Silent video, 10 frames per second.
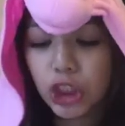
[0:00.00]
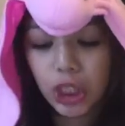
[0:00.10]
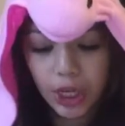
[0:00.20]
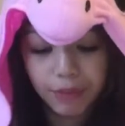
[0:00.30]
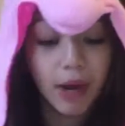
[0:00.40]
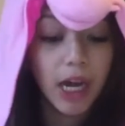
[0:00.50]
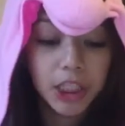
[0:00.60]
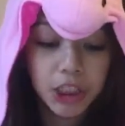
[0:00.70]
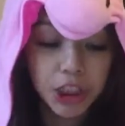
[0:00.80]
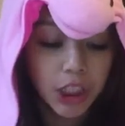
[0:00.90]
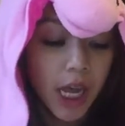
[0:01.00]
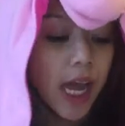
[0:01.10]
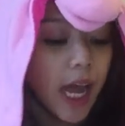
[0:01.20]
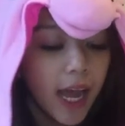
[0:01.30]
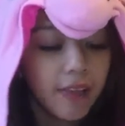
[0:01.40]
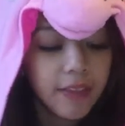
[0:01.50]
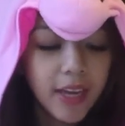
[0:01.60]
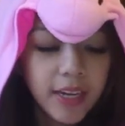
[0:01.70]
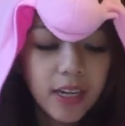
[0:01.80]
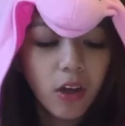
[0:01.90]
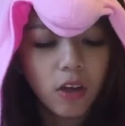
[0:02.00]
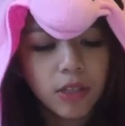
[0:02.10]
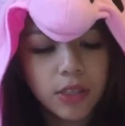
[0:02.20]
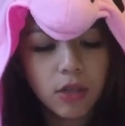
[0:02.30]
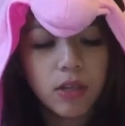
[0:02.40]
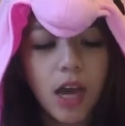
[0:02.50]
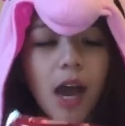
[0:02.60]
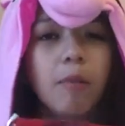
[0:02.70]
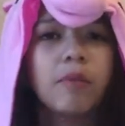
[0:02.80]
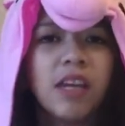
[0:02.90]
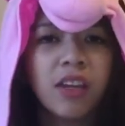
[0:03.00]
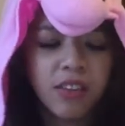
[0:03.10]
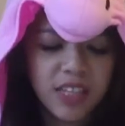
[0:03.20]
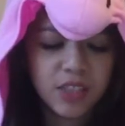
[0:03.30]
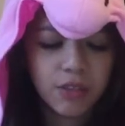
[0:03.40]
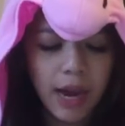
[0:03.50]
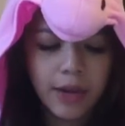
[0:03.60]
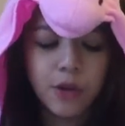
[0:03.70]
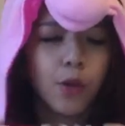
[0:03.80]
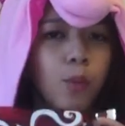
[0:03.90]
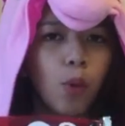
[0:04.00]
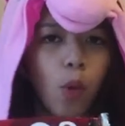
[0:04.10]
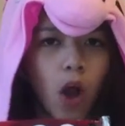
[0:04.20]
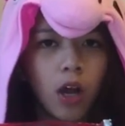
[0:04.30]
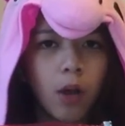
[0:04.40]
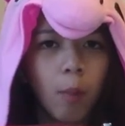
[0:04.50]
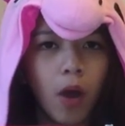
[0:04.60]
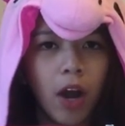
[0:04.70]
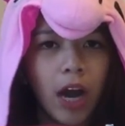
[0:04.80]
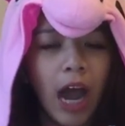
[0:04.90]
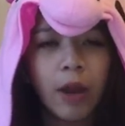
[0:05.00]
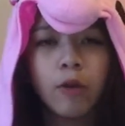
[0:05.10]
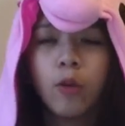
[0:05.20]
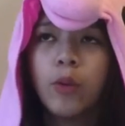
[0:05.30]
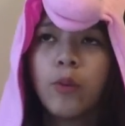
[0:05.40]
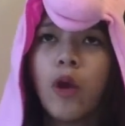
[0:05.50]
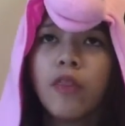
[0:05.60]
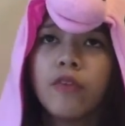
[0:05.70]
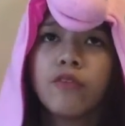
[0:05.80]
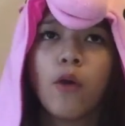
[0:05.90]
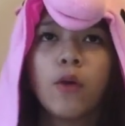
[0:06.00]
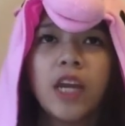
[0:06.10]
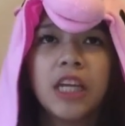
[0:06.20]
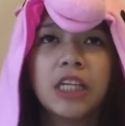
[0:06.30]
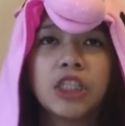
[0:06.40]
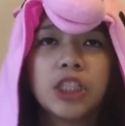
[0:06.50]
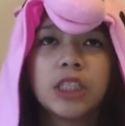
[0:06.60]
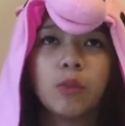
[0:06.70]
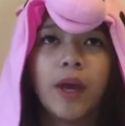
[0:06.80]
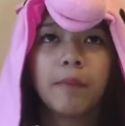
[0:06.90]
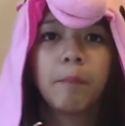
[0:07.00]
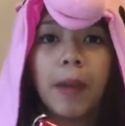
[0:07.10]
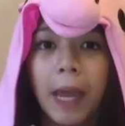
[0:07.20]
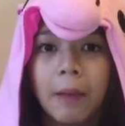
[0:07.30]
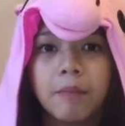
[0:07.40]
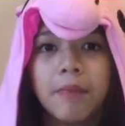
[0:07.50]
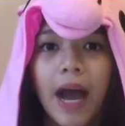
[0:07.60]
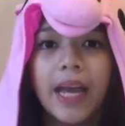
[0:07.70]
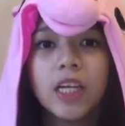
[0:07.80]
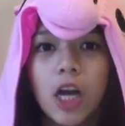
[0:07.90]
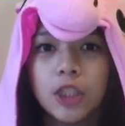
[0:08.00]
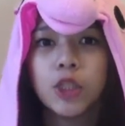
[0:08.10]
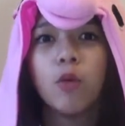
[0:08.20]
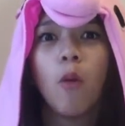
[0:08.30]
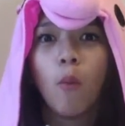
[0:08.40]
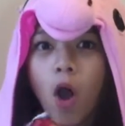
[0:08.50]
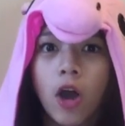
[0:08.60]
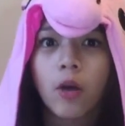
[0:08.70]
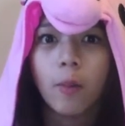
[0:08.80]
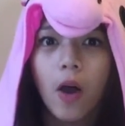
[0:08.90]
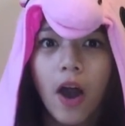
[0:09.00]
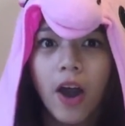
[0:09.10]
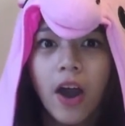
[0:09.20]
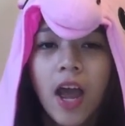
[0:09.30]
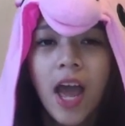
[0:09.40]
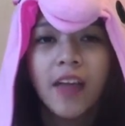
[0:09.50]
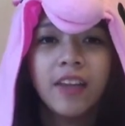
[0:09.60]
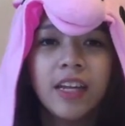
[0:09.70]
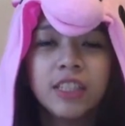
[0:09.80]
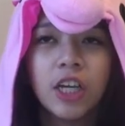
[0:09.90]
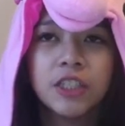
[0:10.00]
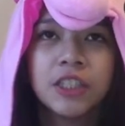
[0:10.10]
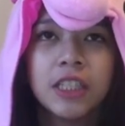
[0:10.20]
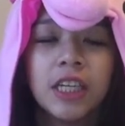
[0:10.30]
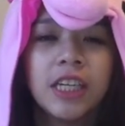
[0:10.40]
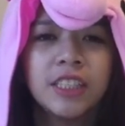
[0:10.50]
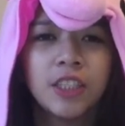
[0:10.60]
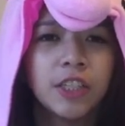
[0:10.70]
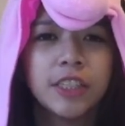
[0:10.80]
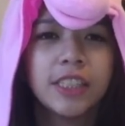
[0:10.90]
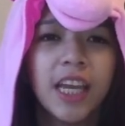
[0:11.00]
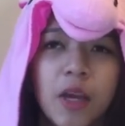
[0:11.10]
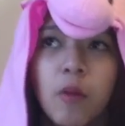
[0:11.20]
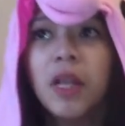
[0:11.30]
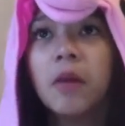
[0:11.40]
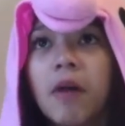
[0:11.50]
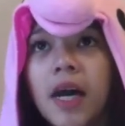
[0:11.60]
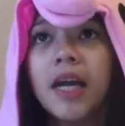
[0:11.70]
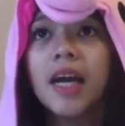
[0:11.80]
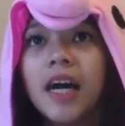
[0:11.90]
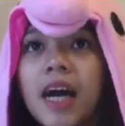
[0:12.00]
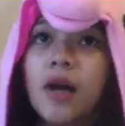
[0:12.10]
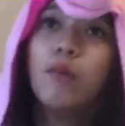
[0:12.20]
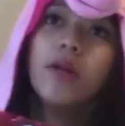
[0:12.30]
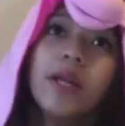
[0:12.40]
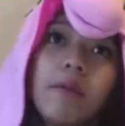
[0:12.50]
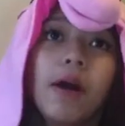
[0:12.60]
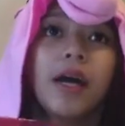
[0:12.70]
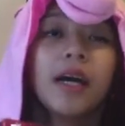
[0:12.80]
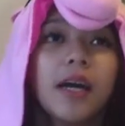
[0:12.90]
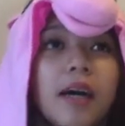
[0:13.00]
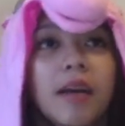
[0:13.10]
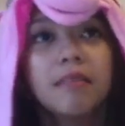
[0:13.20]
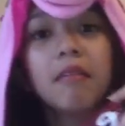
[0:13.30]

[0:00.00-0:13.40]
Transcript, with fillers: Sugar Rush. And then he also got me this random Wonka bar. I don't know, we were on the phone and he just went, babe, I got you a Wonka bar. And then he starts he started saying, Willy Wonka, Willy Wonka.